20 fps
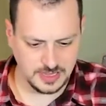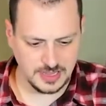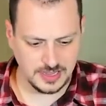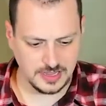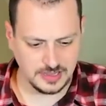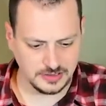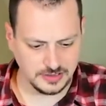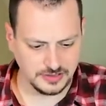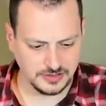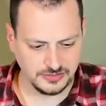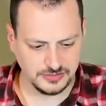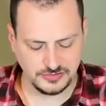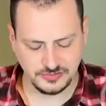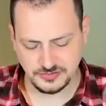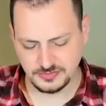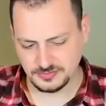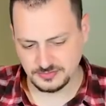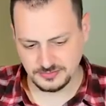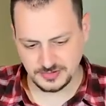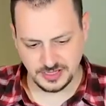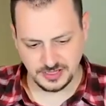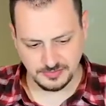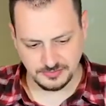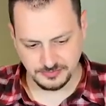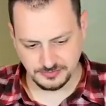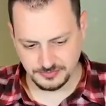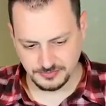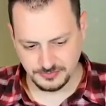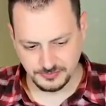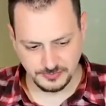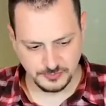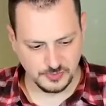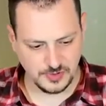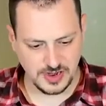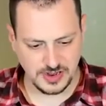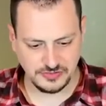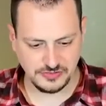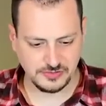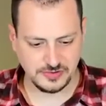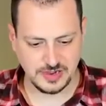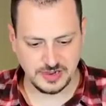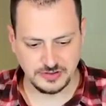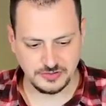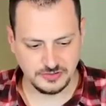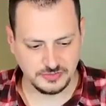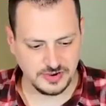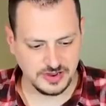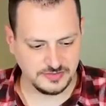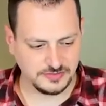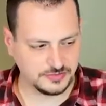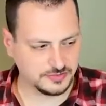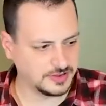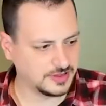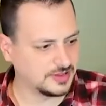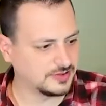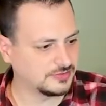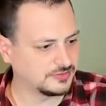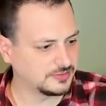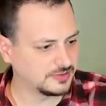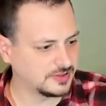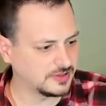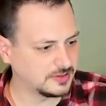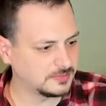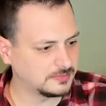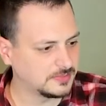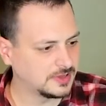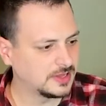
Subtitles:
Atlas. It rides around in the rifle case with it.